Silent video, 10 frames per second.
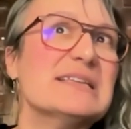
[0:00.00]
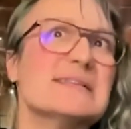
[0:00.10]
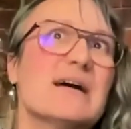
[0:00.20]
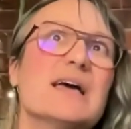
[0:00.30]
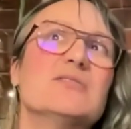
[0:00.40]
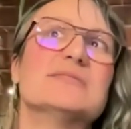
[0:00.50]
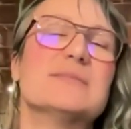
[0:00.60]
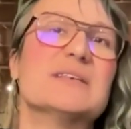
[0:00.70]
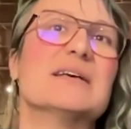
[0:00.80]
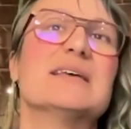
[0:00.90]
design or
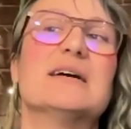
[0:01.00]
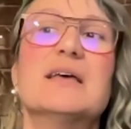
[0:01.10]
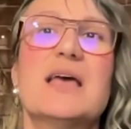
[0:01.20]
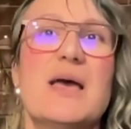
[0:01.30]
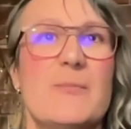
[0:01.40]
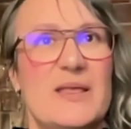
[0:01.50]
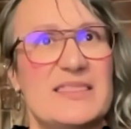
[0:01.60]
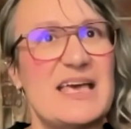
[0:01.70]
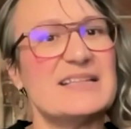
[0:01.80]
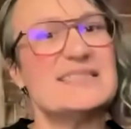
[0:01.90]
something like that.
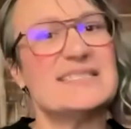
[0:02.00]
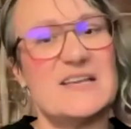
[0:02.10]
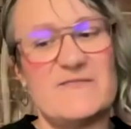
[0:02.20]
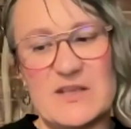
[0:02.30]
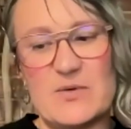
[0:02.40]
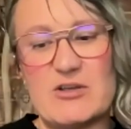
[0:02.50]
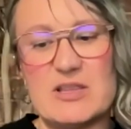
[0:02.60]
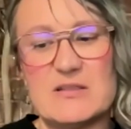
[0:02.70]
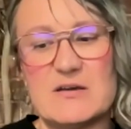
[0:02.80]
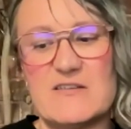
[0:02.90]
But that's definitely where a
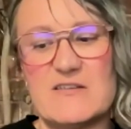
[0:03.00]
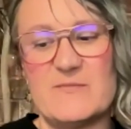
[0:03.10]
lot of